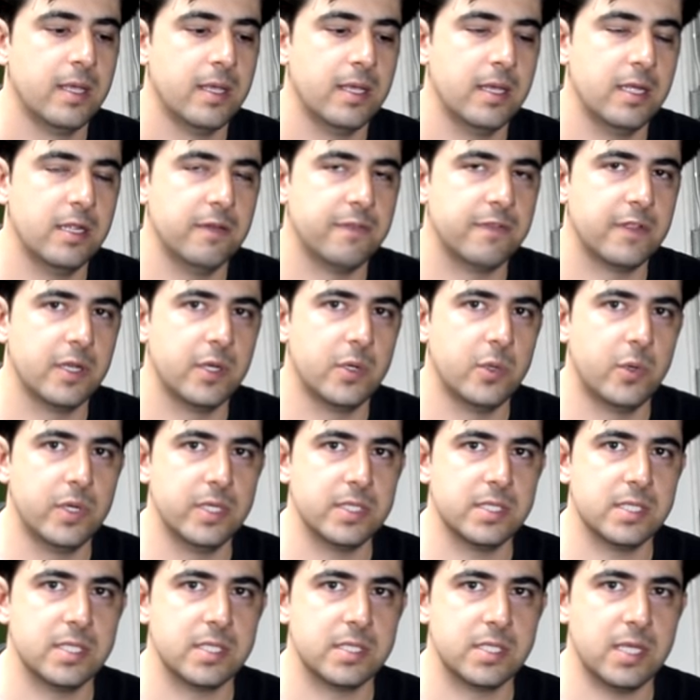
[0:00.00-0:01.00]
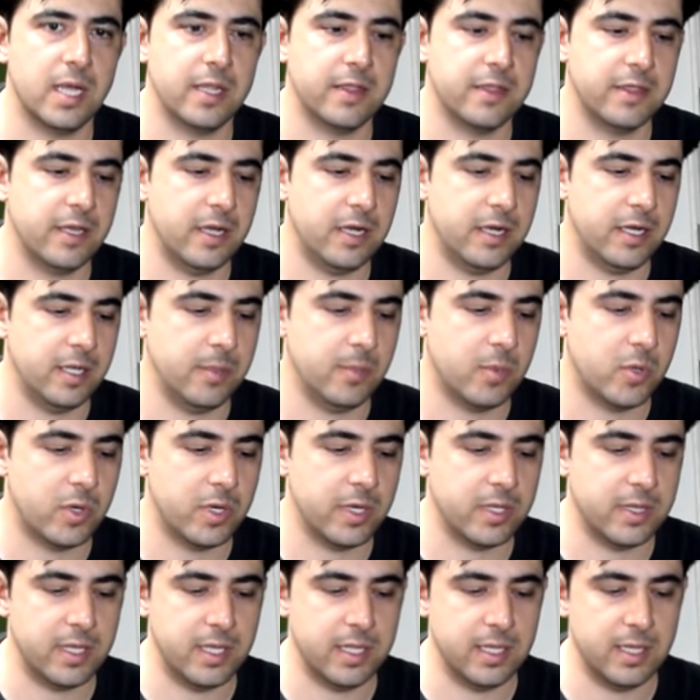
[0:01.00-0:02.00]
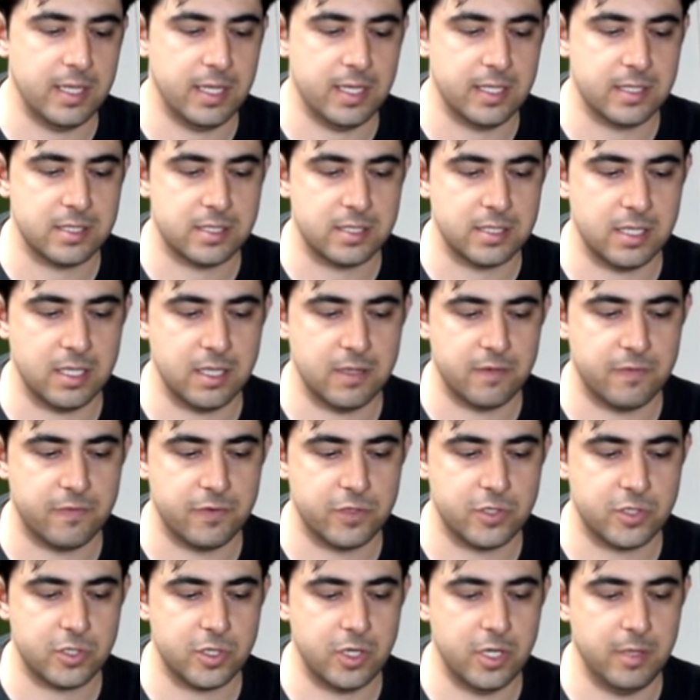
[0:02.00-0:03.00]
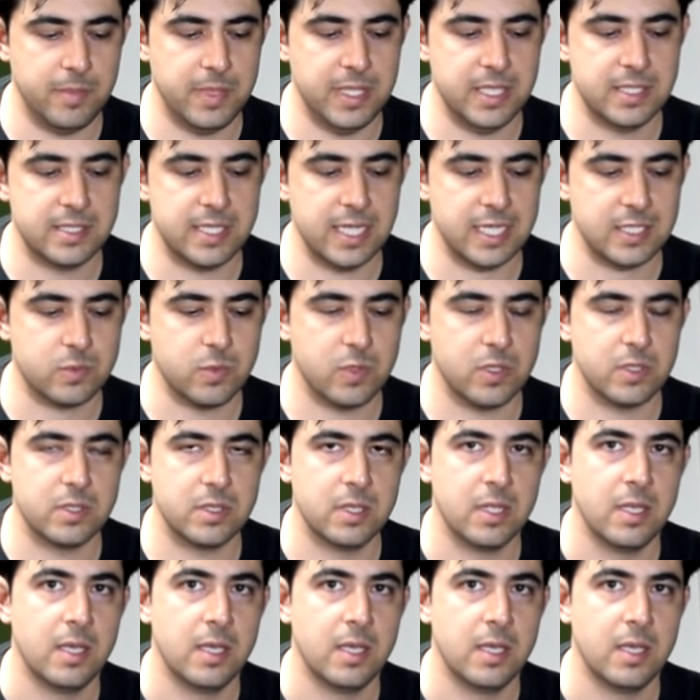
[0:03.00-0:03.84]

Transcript: And if the noise is not there anymore, then that's uh, for sure. It means that's what